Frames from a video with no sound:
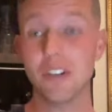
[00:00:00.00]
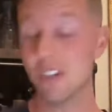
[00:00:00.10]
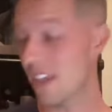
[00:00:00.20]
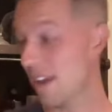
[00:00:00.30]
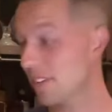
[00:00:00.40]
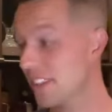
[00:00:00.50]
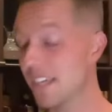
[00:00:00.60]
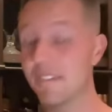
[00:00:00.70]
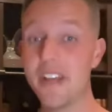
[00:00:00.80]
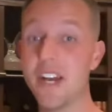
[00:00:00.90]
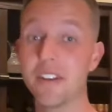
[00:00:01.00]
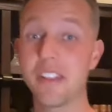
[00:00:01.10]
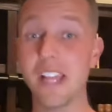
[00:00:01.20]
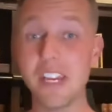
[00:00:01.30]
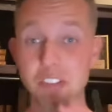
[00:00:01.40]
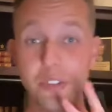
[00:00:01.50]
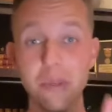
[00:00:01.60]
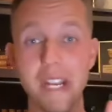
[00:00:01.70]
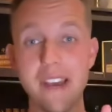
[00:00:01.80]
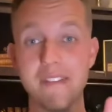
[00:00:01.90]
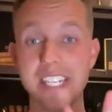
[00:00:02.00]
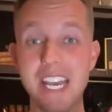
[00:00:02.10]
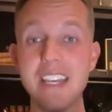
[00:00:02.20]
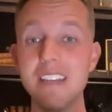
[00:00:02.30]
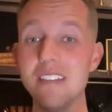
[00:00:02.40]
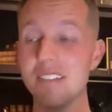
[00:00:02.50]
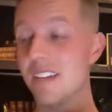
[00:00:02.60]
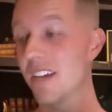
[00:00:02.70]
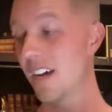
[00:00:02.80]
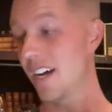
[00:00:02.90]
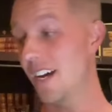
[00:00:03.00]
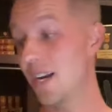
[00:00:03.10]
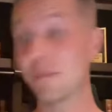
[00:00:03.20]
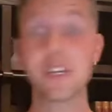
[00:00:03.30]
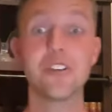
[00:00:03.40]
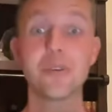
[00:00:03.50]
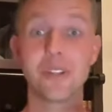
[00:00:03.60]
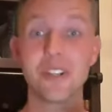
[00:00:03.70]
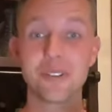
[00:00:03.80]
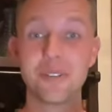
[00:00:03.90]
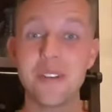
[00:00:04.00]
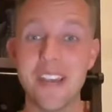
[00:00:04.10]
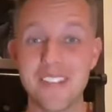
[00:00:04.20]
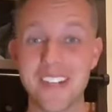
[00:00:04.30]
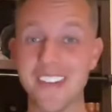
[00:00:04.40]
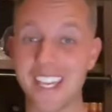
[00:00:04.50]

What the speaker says: haul, everything I found the last 2.5 days. I'm going to do a little 2.5 day